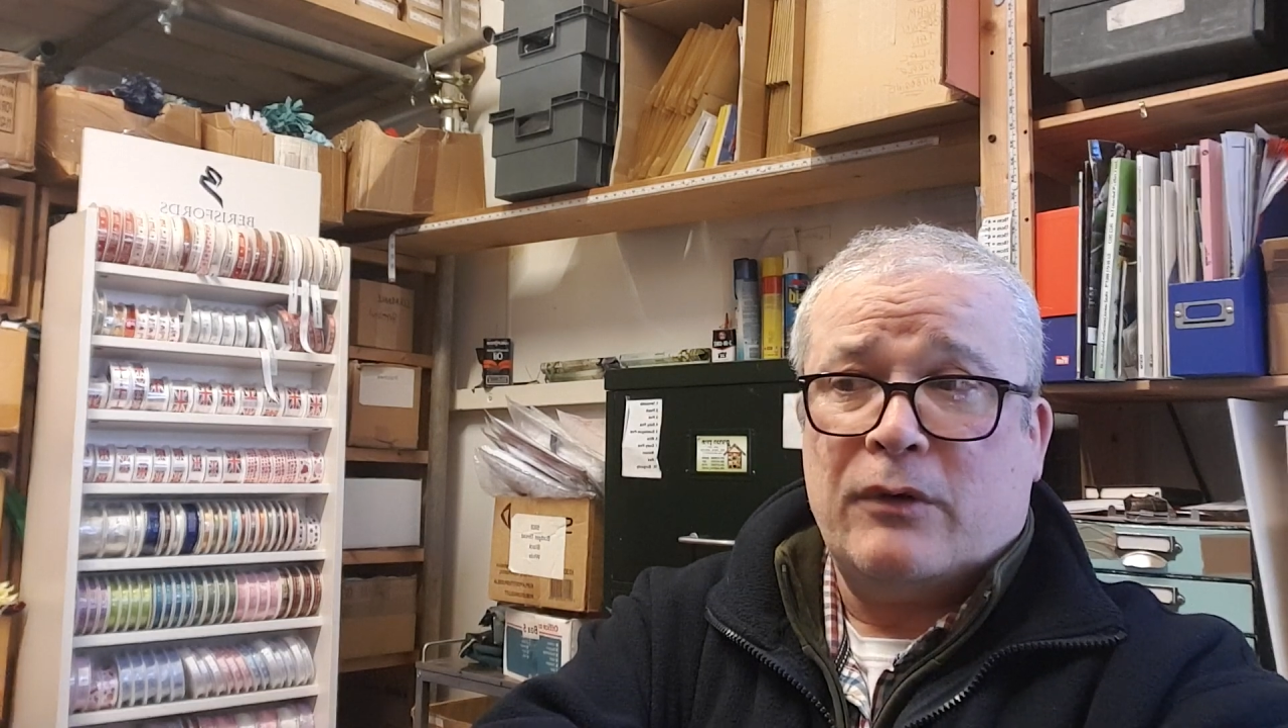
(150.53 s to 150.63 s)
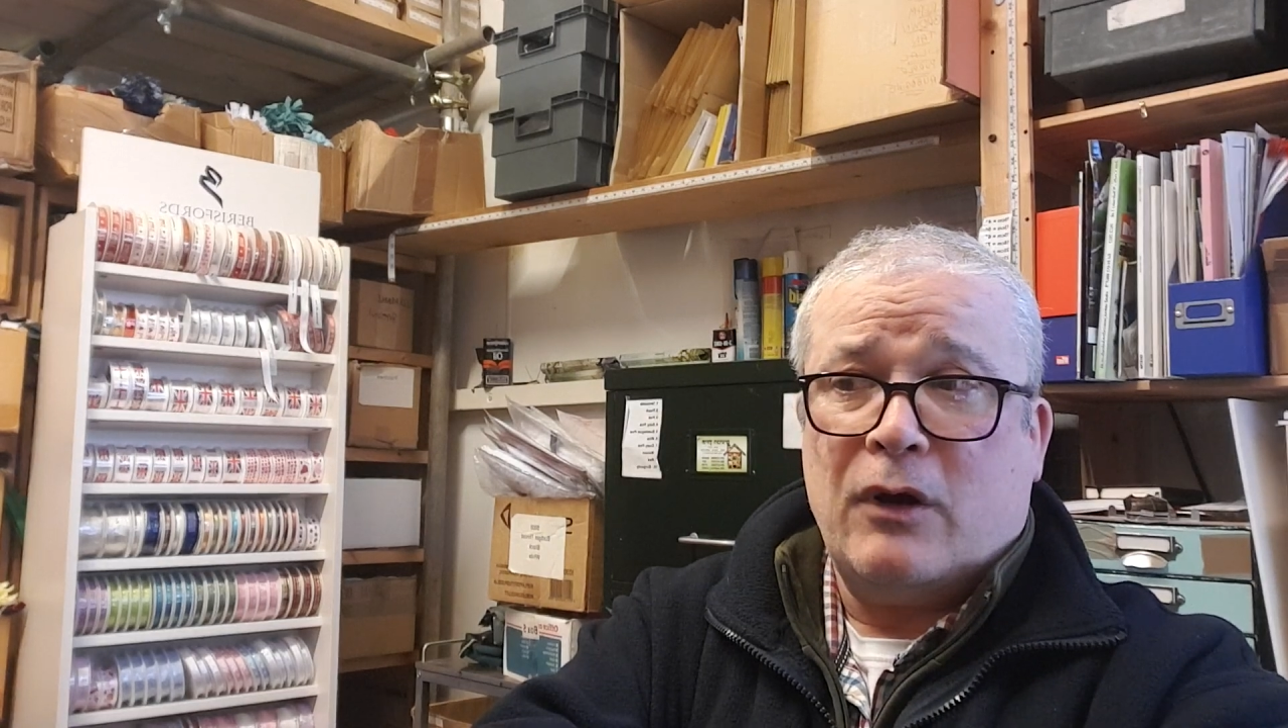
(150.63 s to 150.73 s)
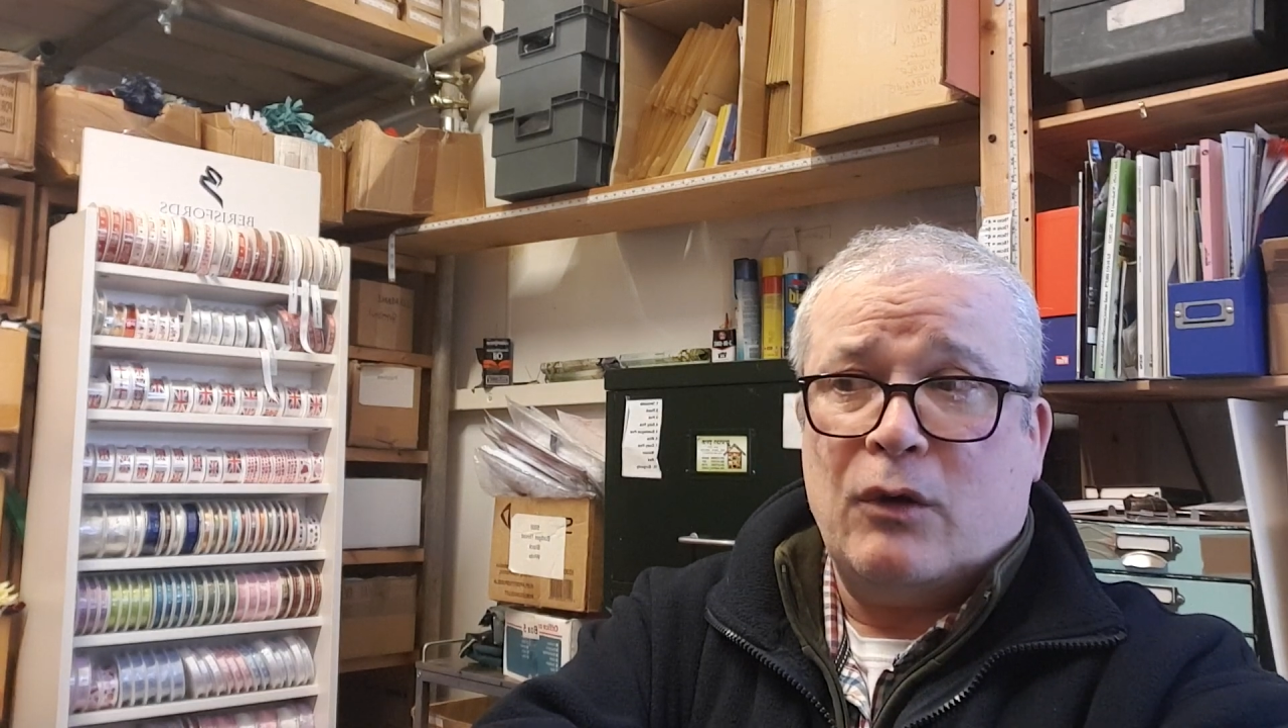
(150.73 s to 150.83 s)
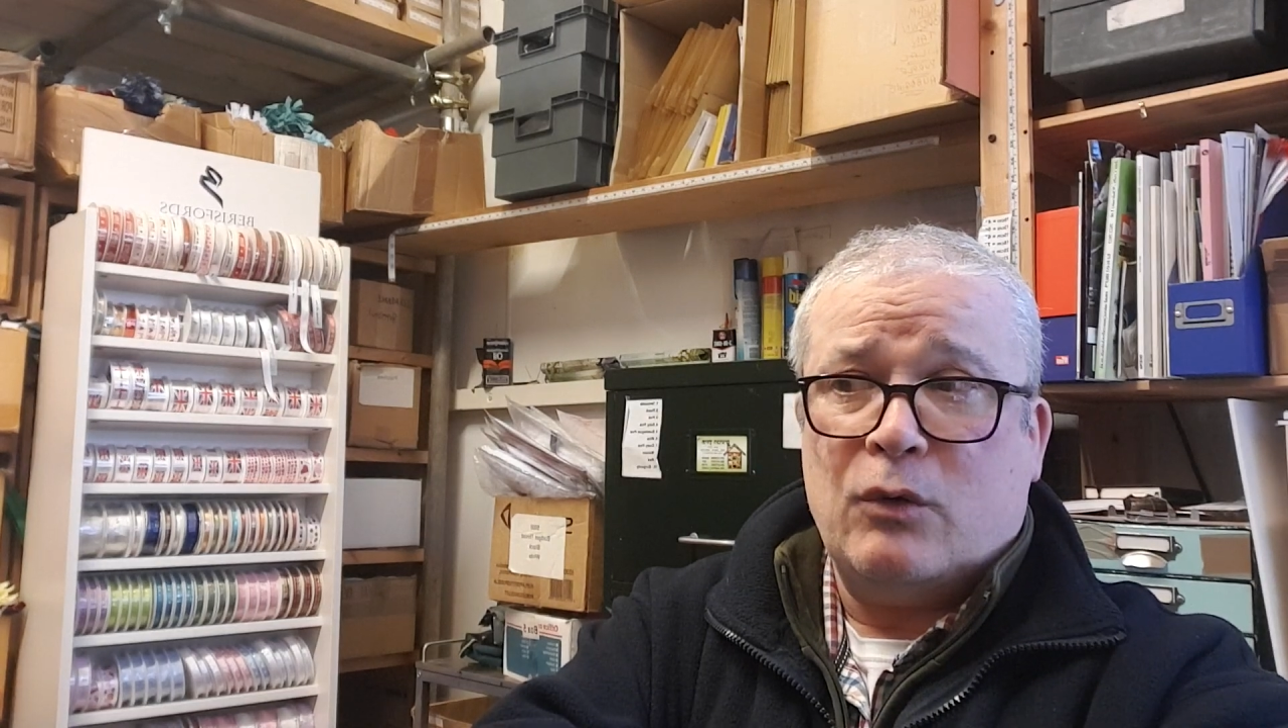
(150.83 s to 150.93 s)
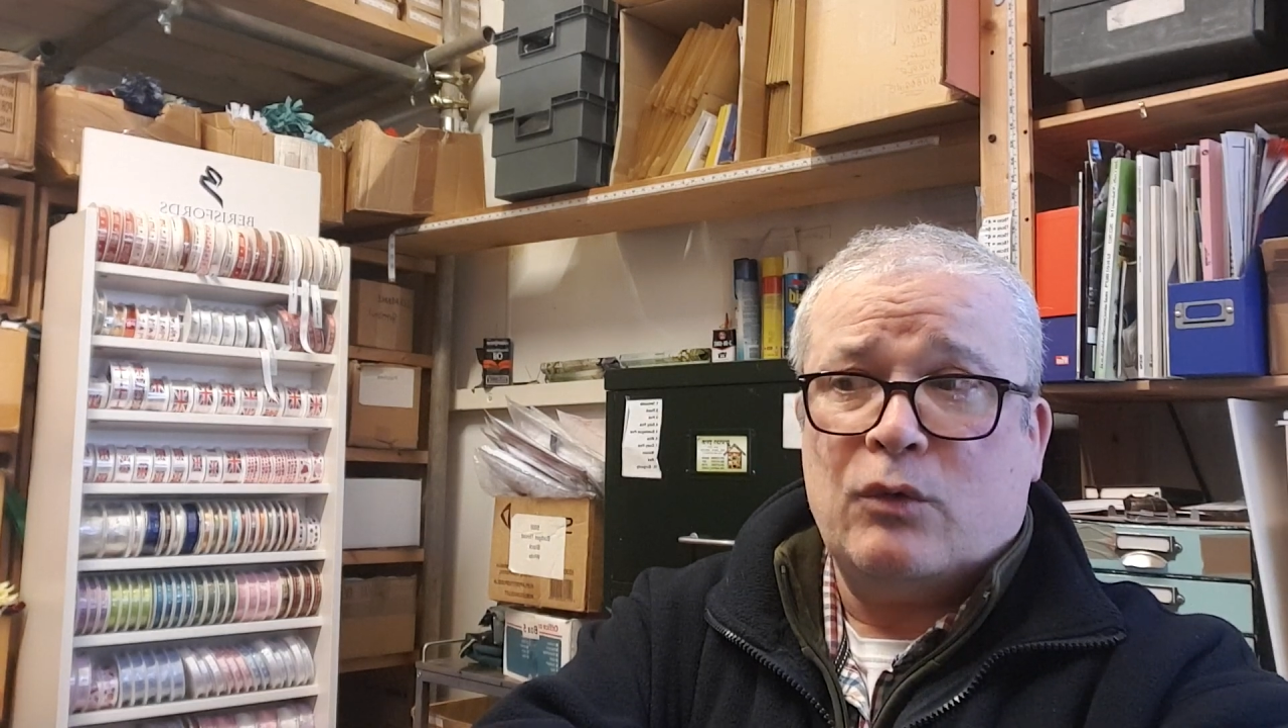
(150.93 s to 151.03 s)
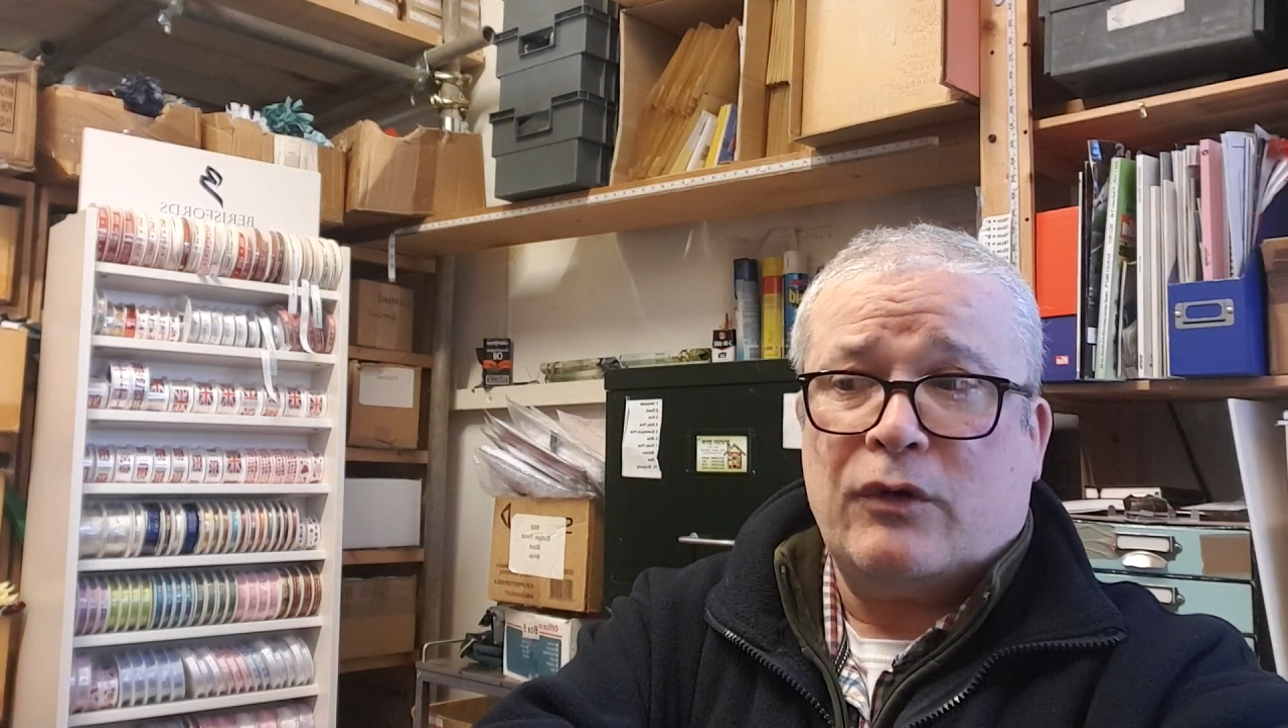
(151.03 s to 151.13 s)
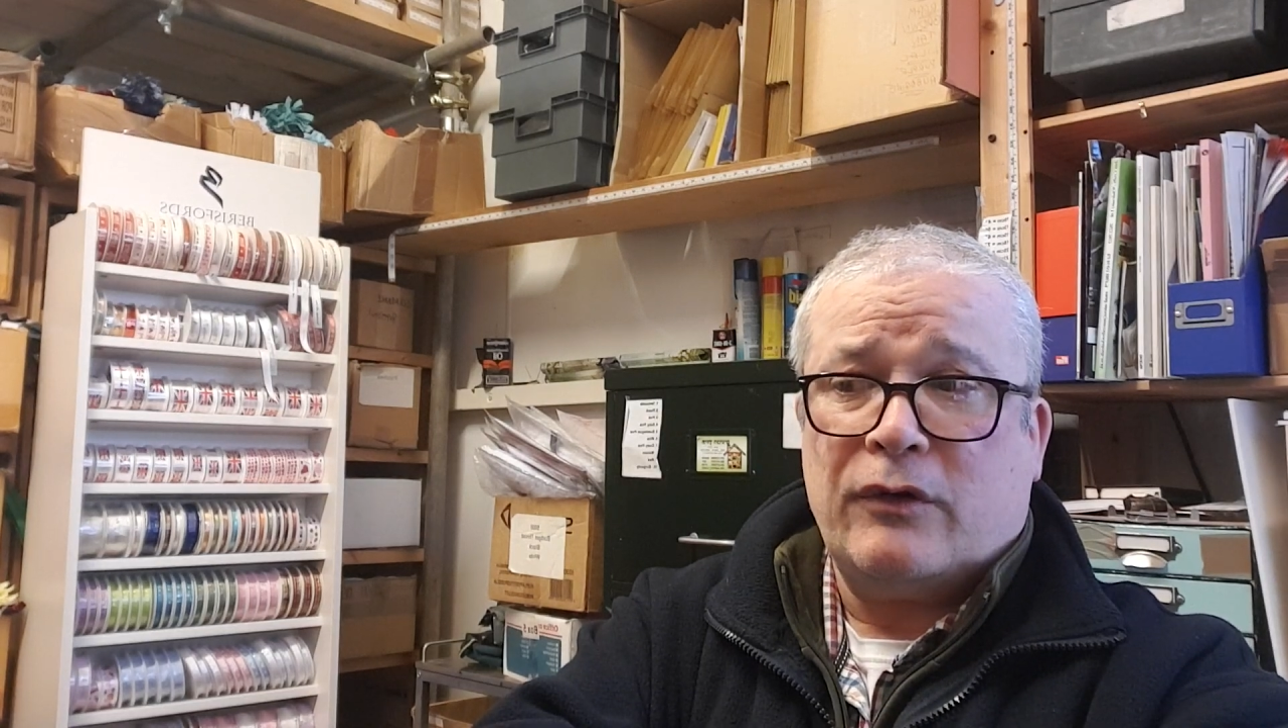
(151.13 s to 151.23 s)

old,